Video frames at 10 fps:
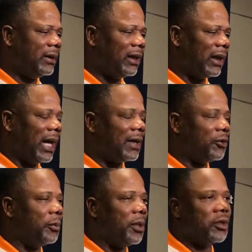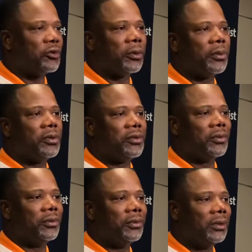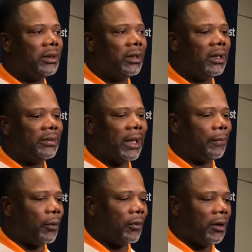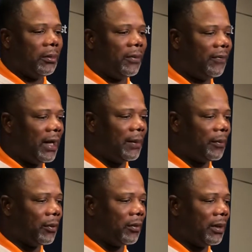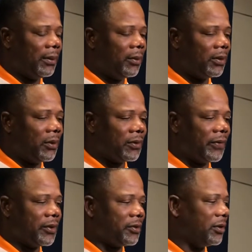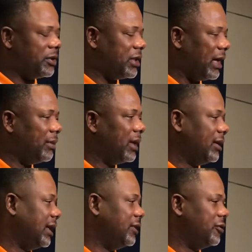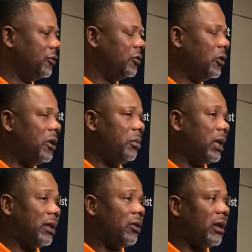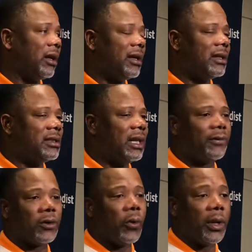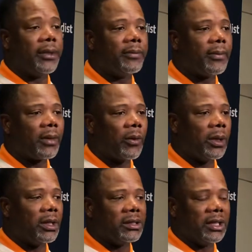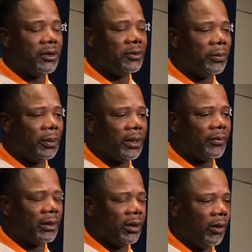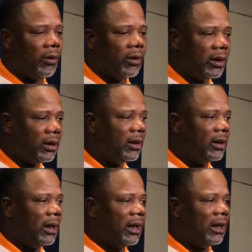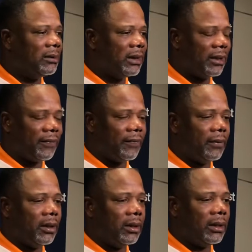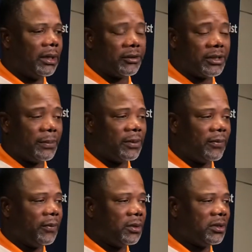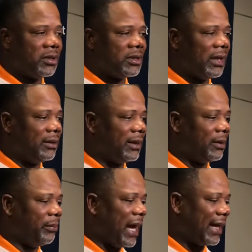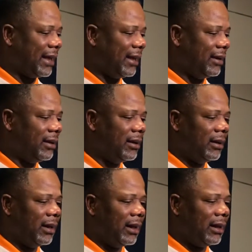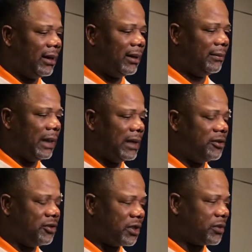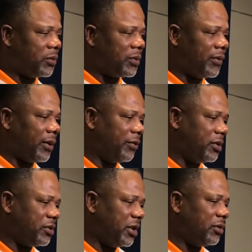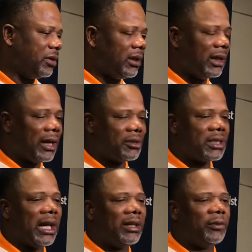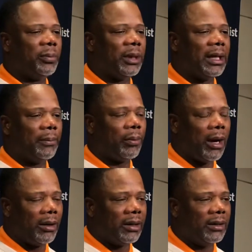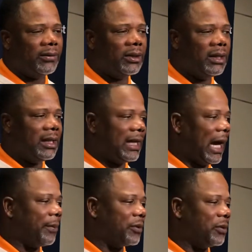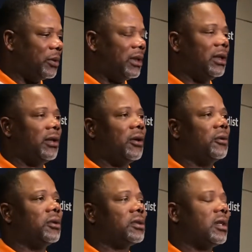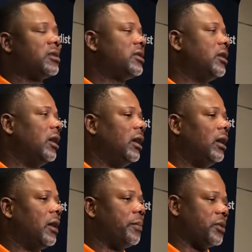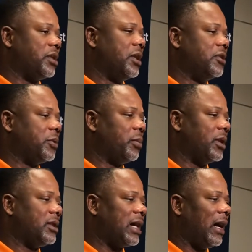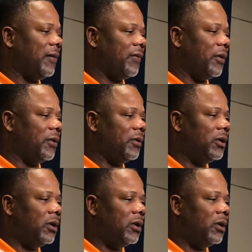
a lot to be attributed to that program, a fine program with Coach Fisher and the job that they do. But I thought our kids never quit. We continued to play really hard, got an interception for a touchdown at the back end, and just was very resilient in our style of play and proud of the opportunity to go to such a prestigious place, Kyle Field,